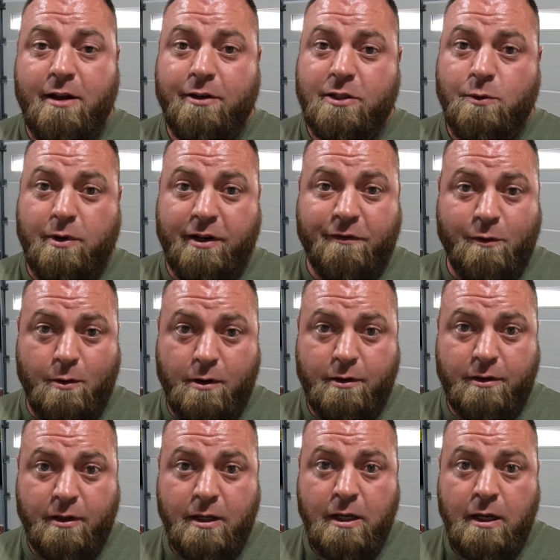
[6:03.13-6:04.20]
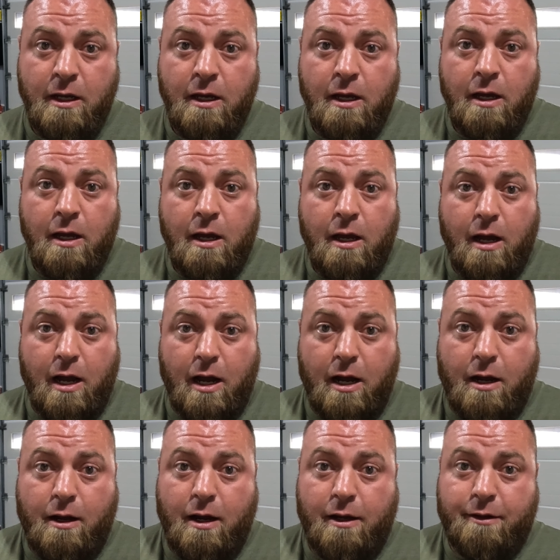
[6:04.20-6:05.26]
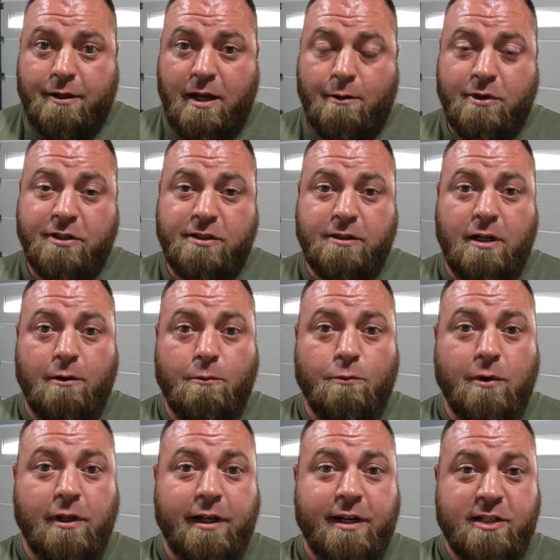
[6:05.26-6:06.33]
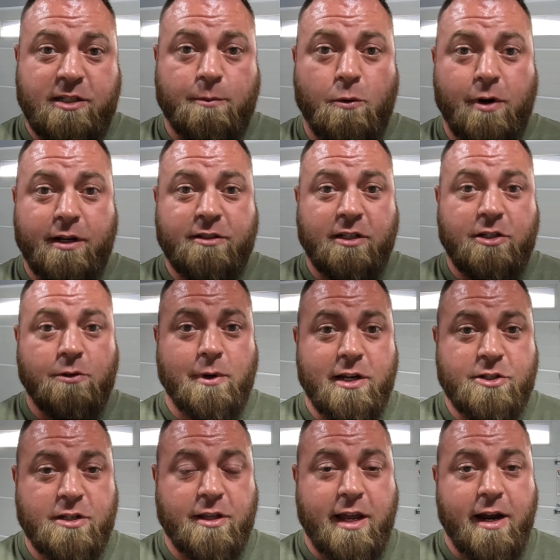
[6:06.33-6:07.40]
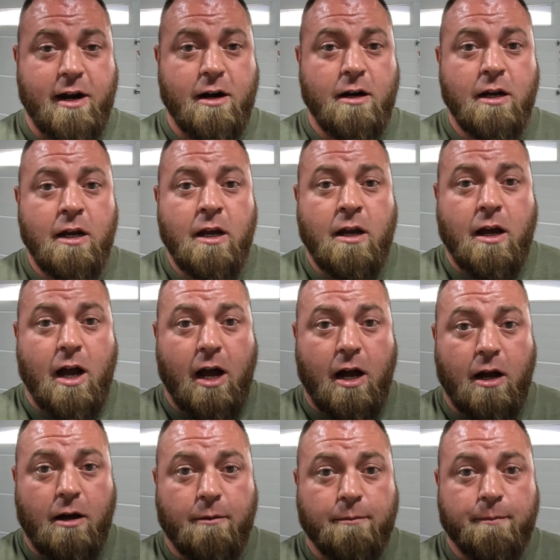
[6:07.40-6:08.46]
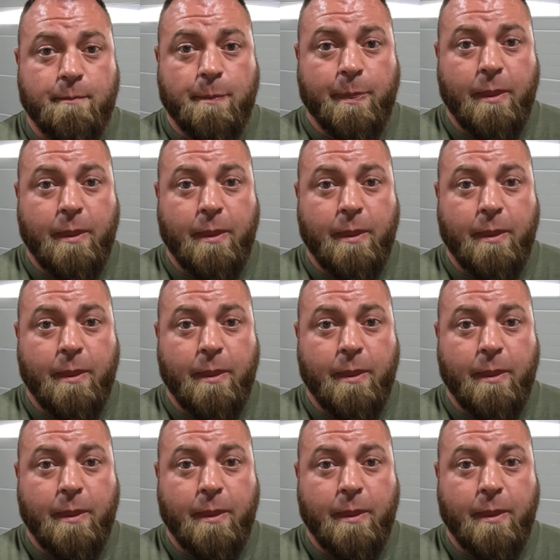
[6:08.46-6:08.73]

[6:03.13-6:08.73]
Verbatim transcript: on the twenty-fourth. Uh, that was a really disappointing situation there, um,